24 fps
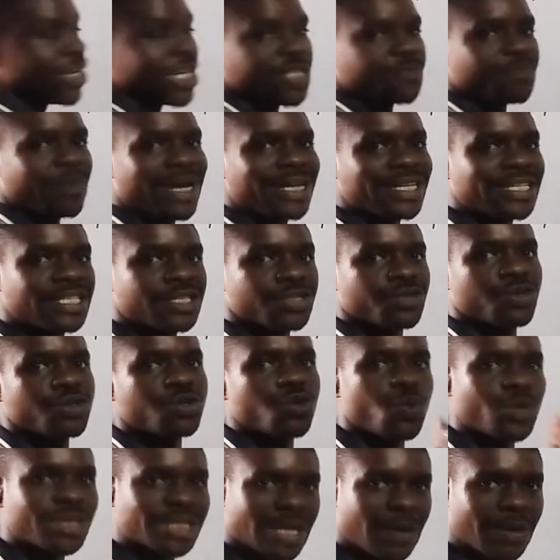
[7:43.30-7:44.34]
you expand it, it's going
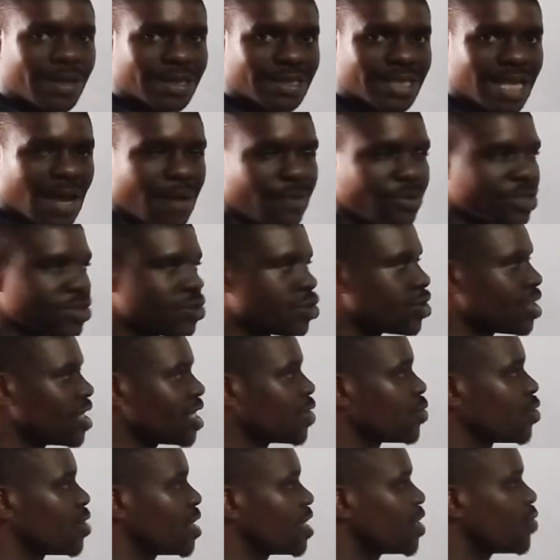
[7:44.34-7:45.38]
to waste our time. So
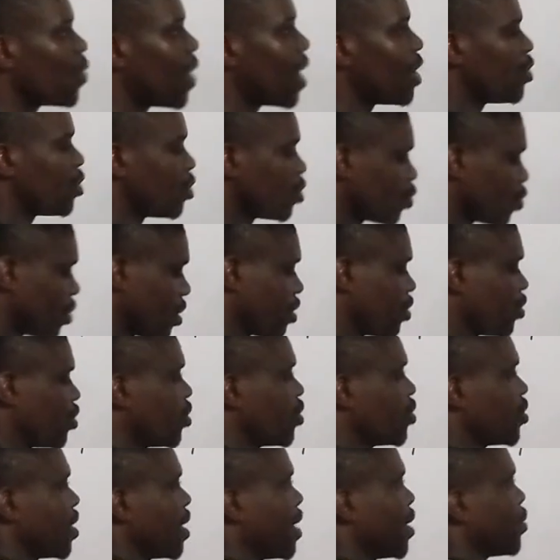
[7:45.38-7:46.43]
this is the reason why I use what?
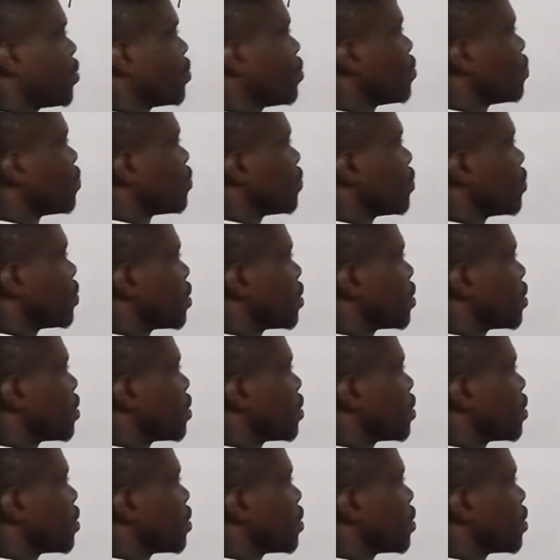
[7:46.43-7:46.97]
Chain rule.